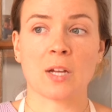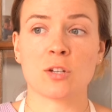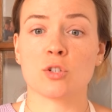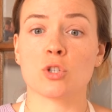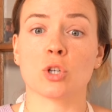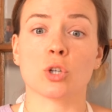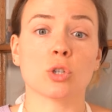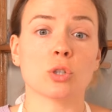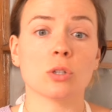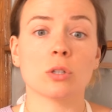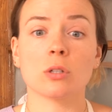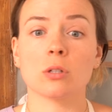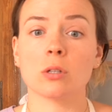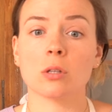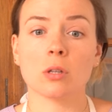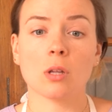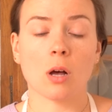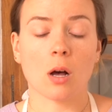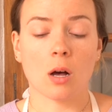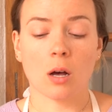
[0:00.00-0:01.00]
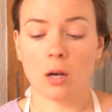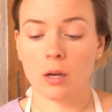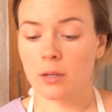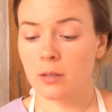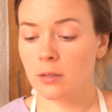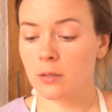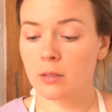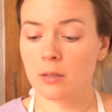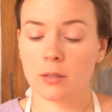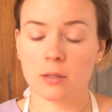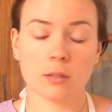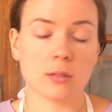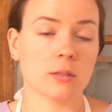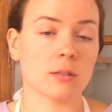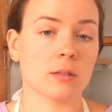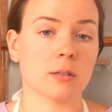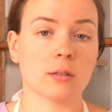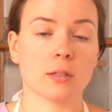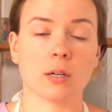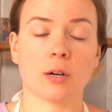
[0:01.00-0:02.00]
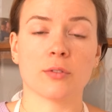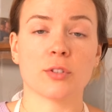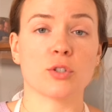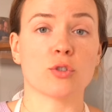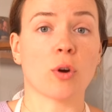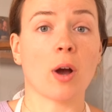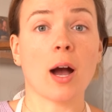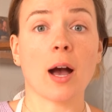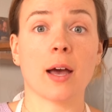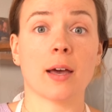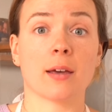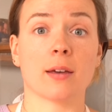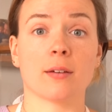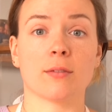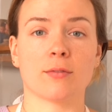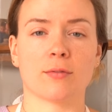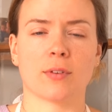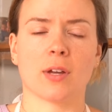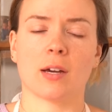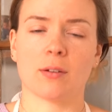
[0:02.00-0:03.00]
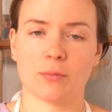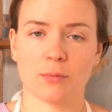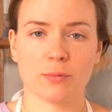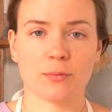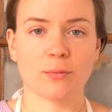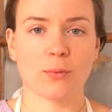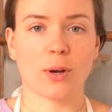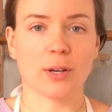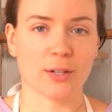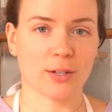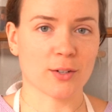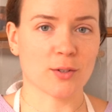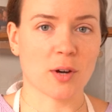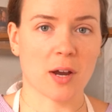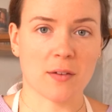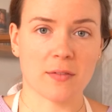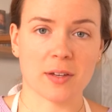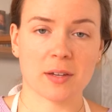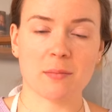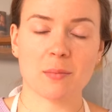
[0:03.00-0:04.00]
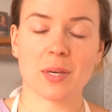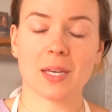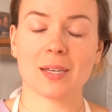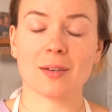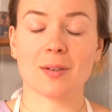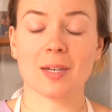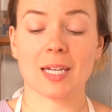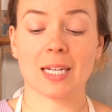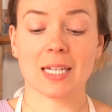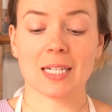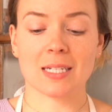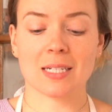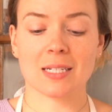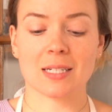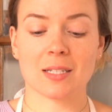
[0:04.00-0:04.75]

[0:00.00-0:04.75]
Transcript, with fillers: journal on the on the drive, not while you're driving, but you get it.